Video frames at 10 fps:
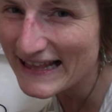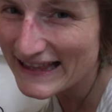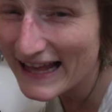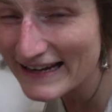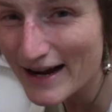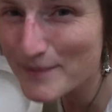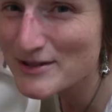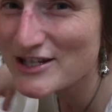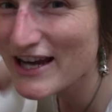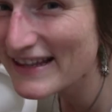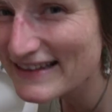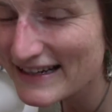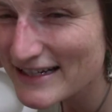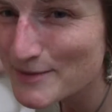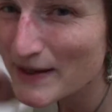let it up
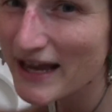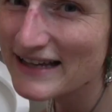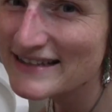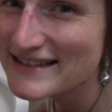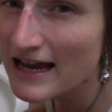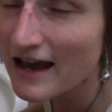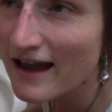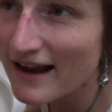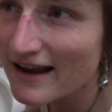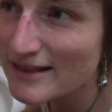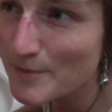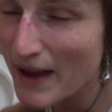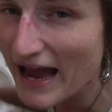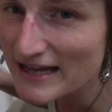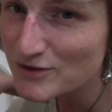gently is because in the
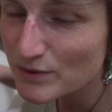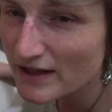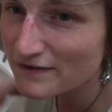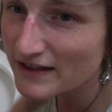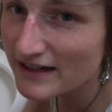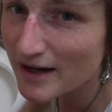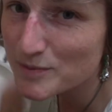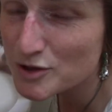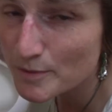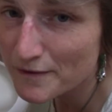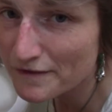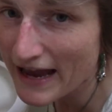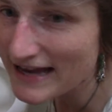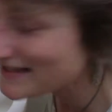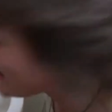past, when they've let it up super
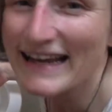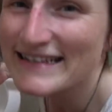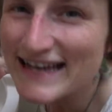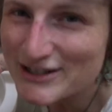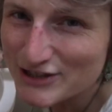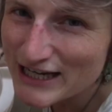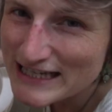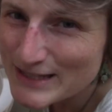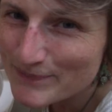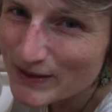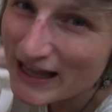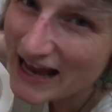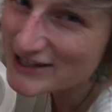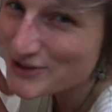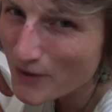fast, it's actually
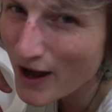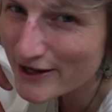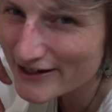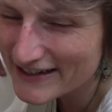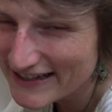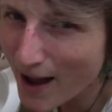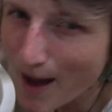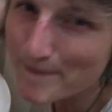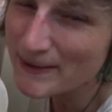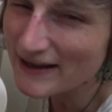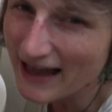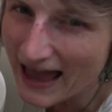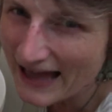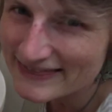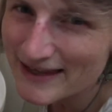splashed water up
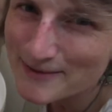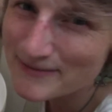at them.